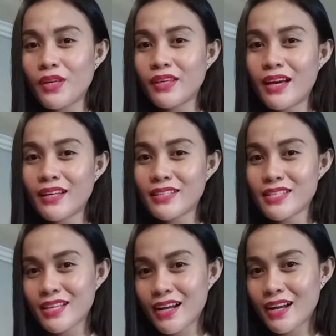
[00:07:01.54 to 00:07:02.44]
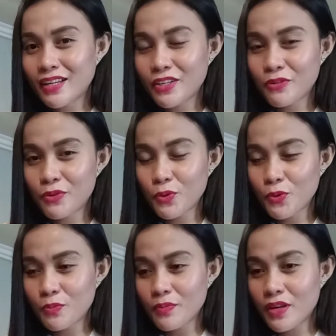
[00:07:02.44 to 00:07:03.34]
got inside the
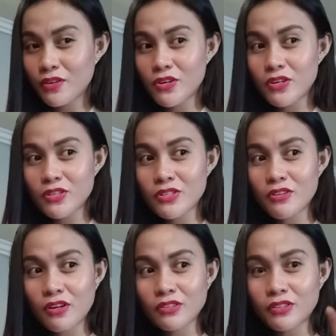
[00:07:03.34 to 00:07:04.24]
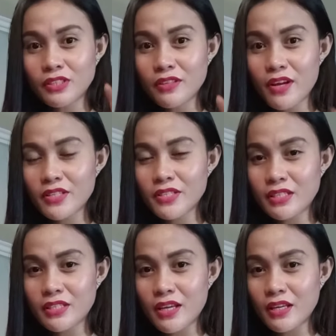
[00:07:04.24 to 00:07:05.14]
room, and there's a doctor in there
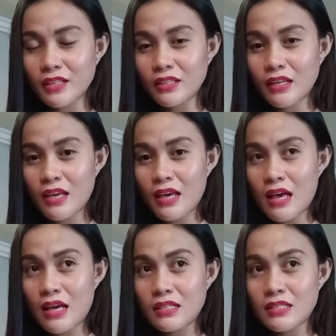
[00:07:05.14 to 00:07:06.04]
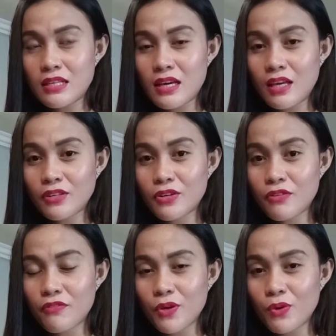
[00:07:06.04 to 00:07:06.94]
sitting at the
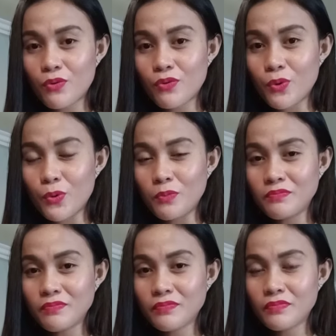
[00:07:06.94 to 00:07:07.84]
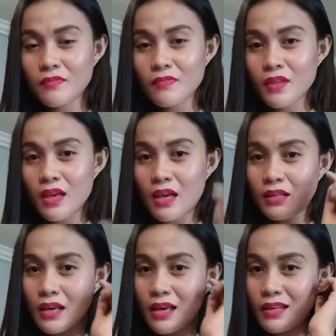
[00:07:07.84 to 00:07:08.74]
interview room. And
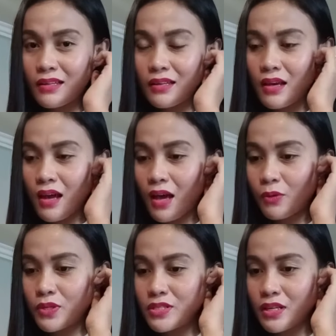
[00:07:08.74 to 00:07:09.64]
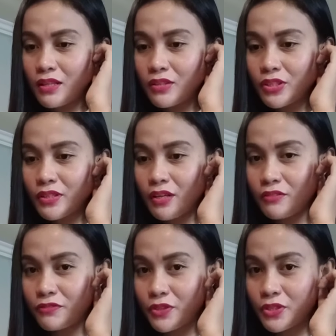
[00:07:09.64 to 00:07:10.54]
then I was entertained
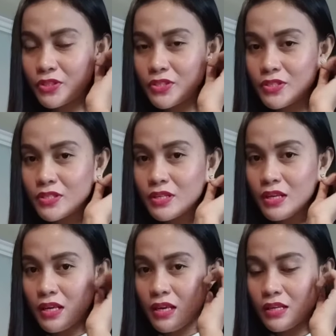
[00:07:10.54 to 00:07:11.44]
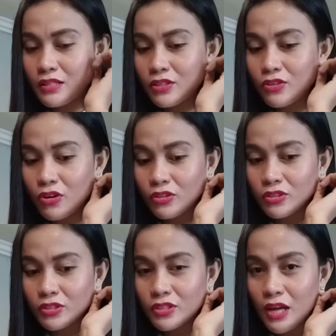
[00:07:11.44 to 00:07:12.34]
first, and then the
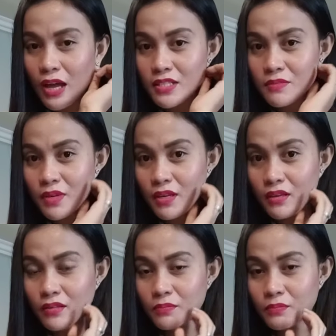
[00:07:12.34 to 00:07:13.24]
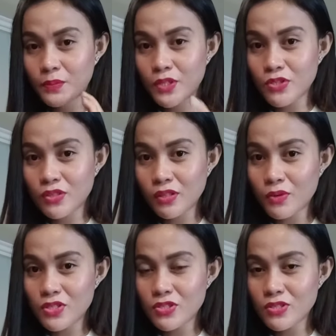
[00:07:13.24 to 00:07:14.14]
doctor asked me personal
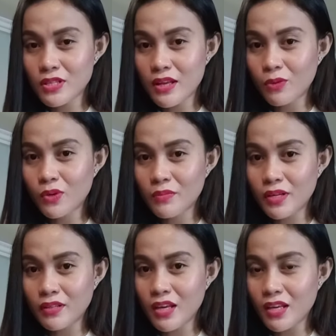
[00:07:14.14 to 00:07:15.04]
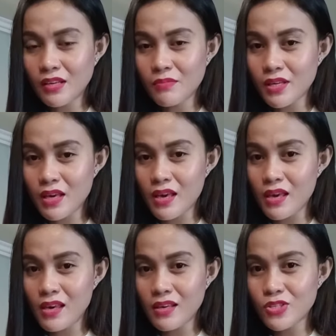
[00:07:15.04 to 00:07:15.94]
questions like what my name, my
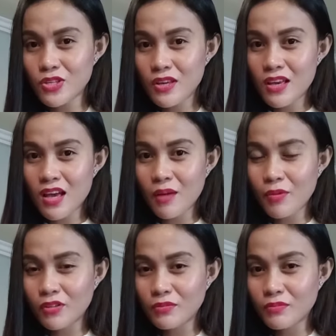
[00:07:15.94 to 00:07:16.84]
age, about